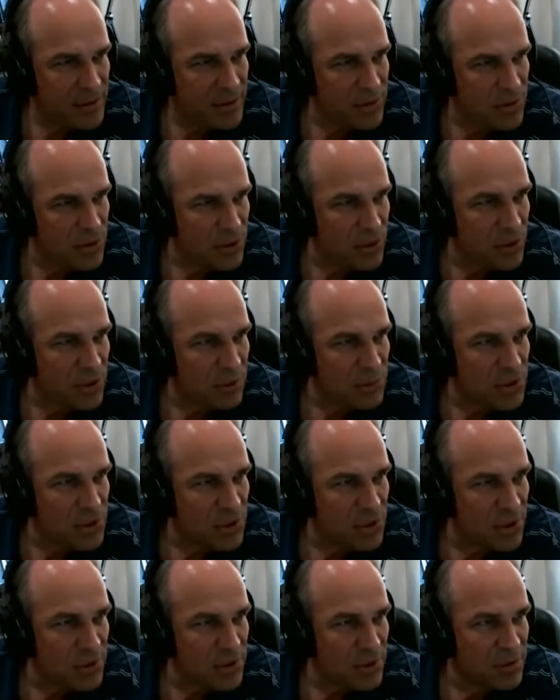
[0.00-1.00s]
Sorry, I'm
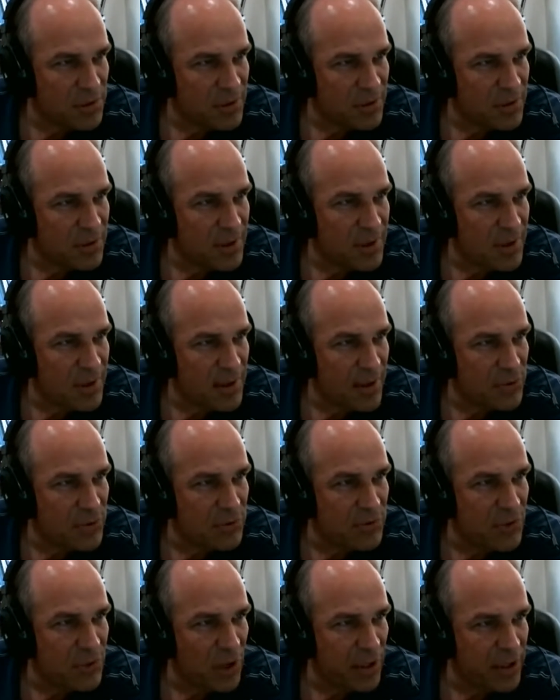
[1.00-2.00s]
just going to have to
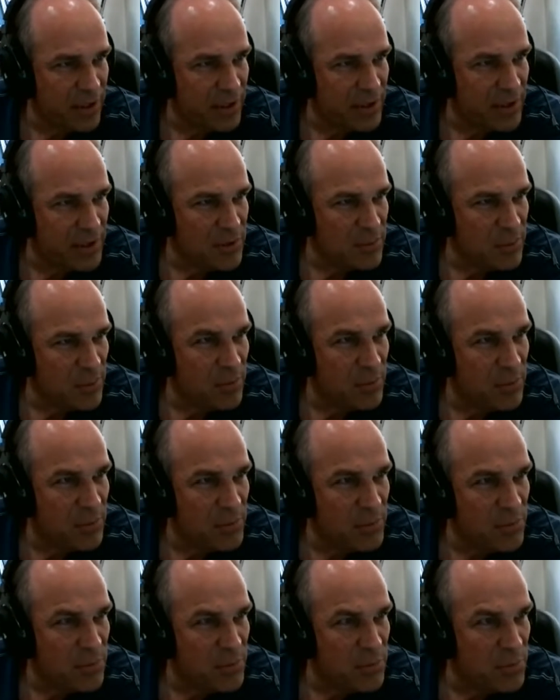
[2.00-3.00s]
find it. It
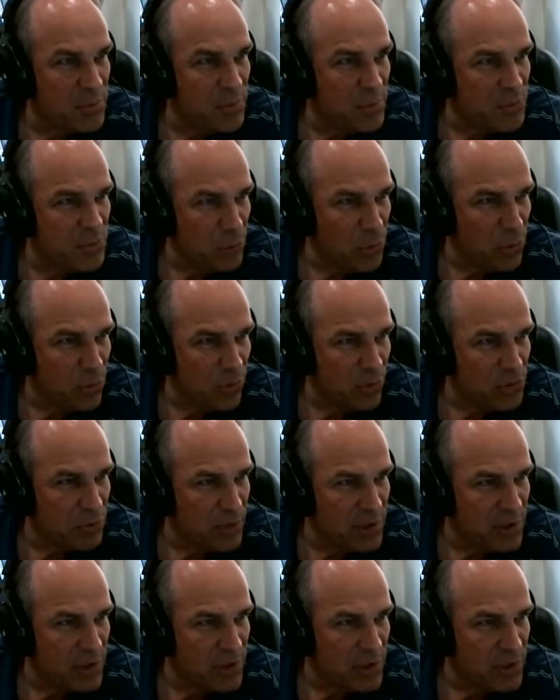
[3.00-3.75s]
was moved.